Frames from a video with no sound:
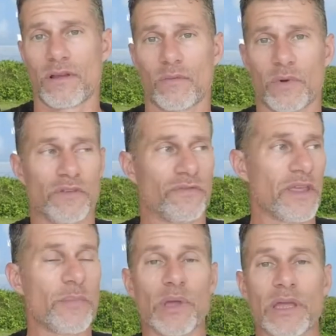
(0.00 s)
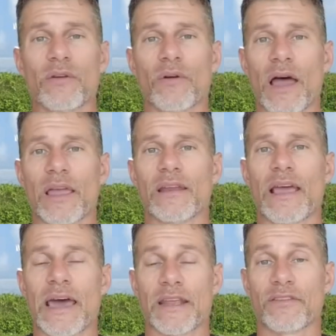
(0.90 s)
when you flip it, right,
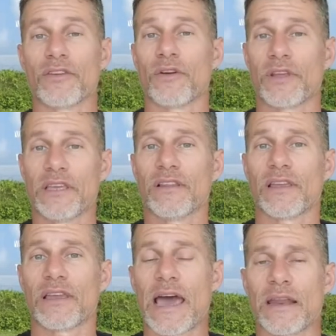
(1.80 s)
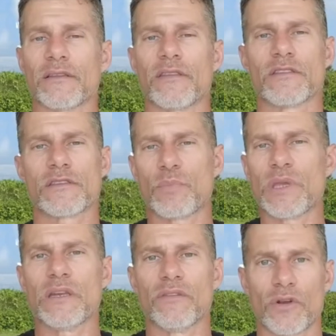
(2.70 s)
adding to your healing, adding to the
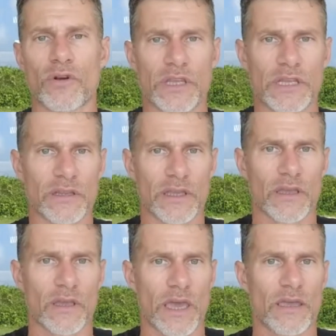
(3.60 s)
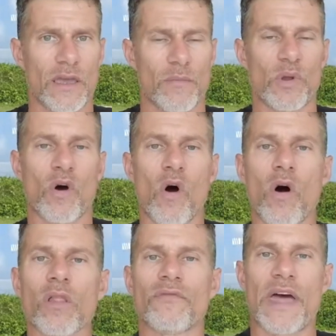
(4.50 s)
speed of your healing, okay? But
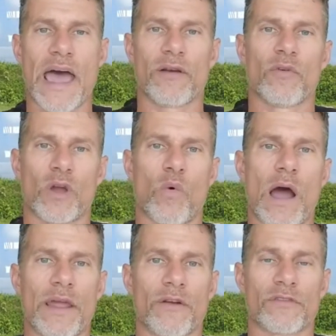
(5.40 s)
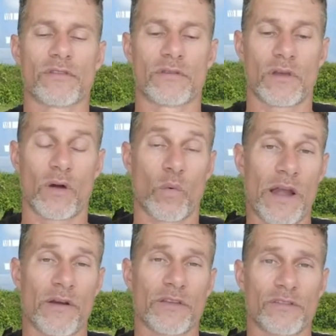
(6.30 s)
all of that requires
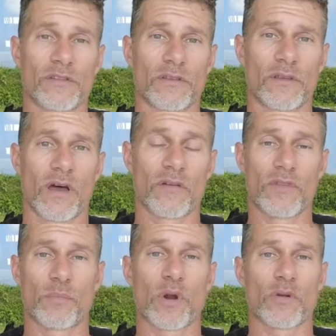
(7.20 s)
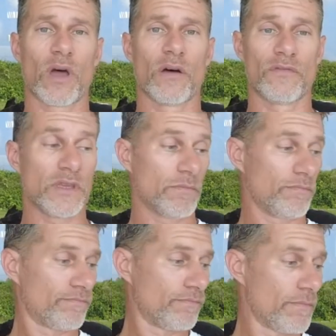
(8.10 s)
awareness of the
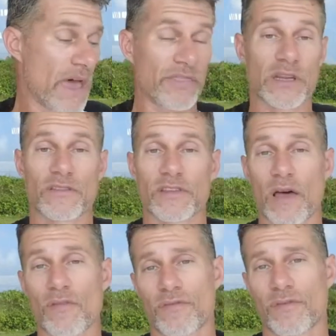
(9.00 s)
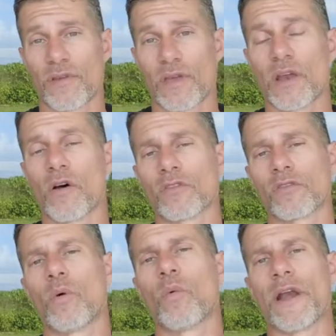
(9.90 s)
method itself, and
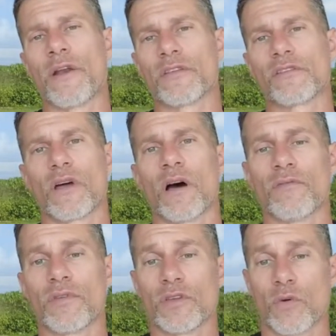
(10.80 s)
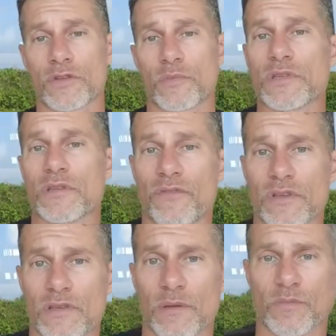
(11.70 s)
also awareness of your specific
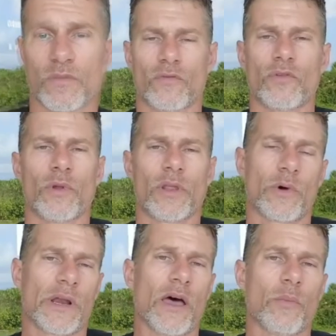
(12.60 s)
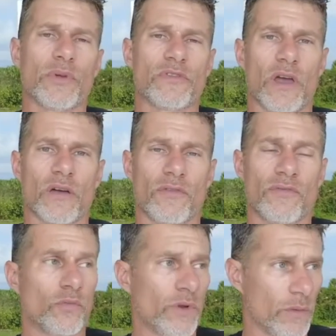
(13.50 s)
symptoms. So if you really want to help yourself,
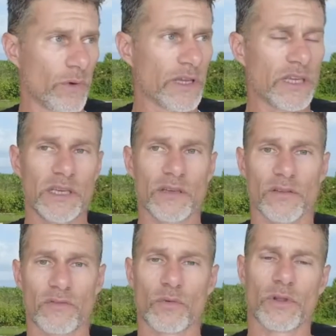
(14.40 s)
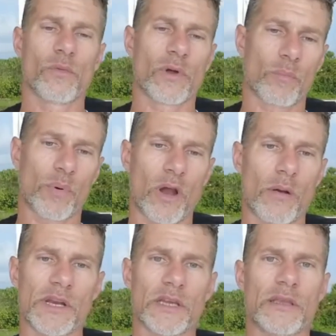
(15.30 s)
if you really want to heal, if you really want to
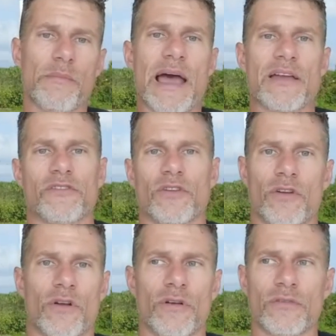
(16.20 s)
permanently master your